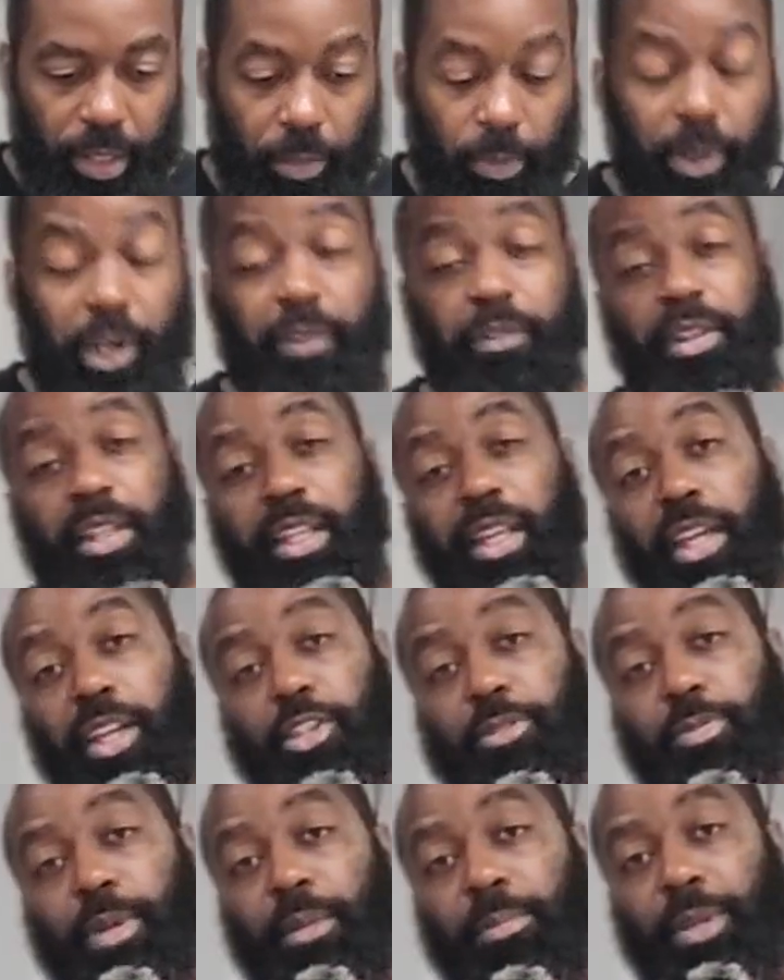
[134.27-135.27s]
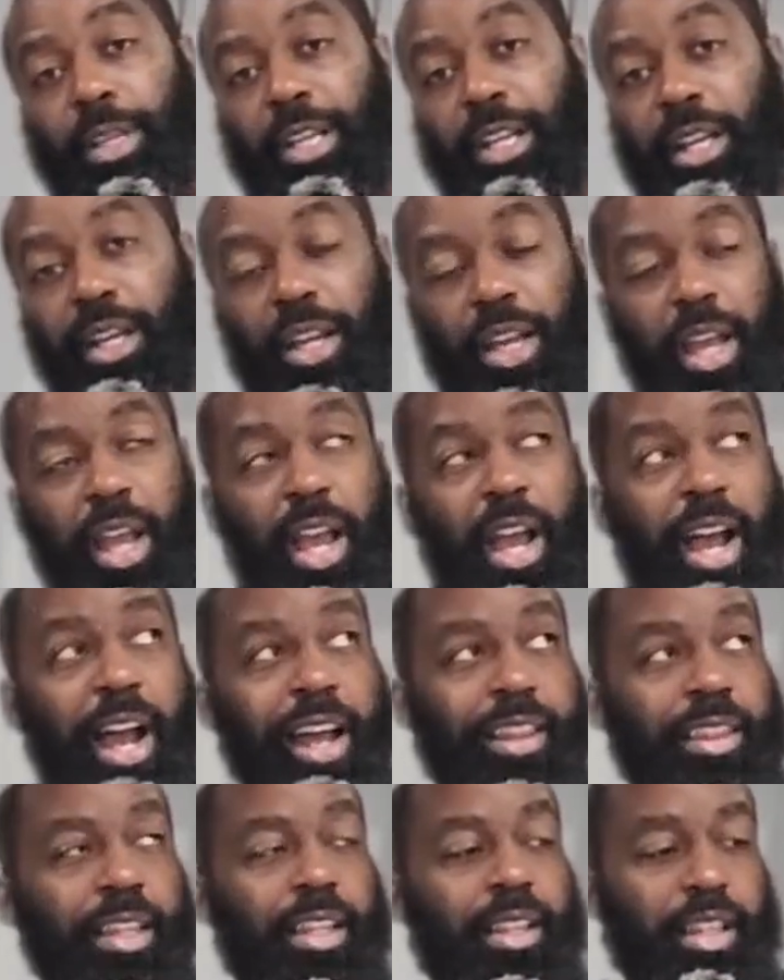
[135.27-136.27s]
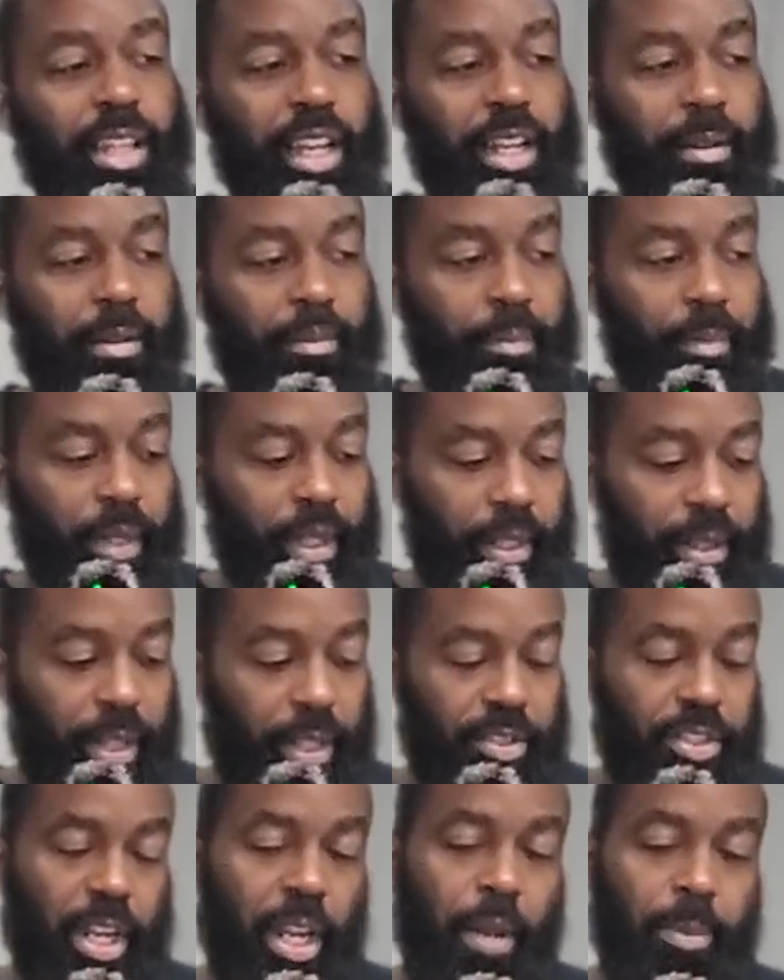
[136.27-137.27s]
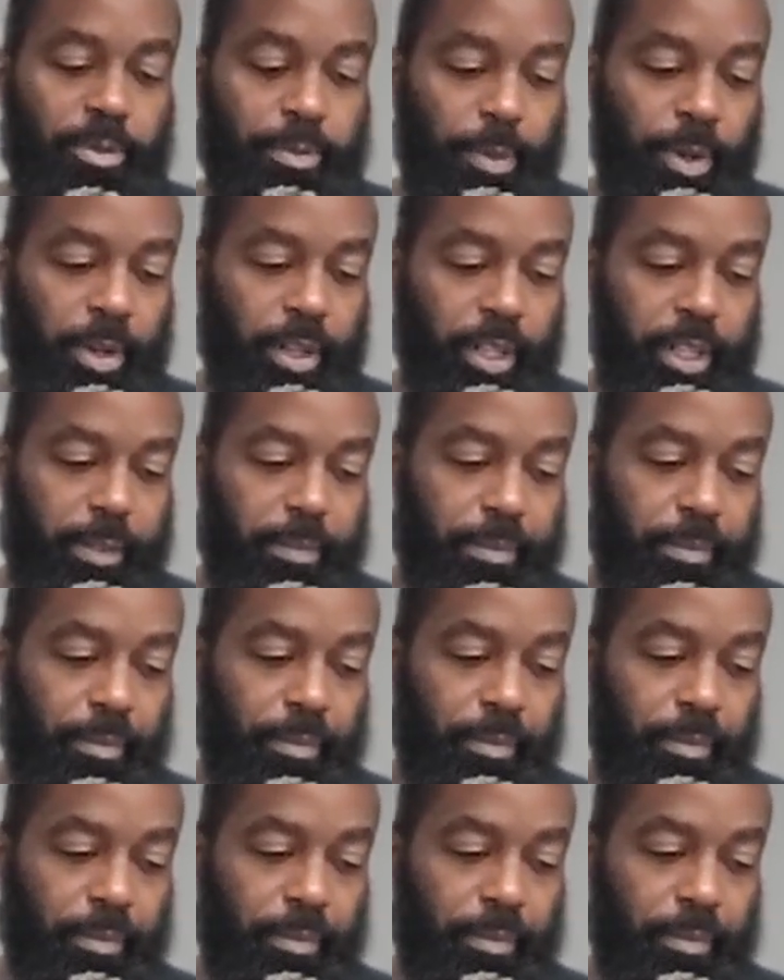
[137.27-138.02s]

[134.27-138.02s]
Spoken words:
Whatever the case may be, I think that the jobs market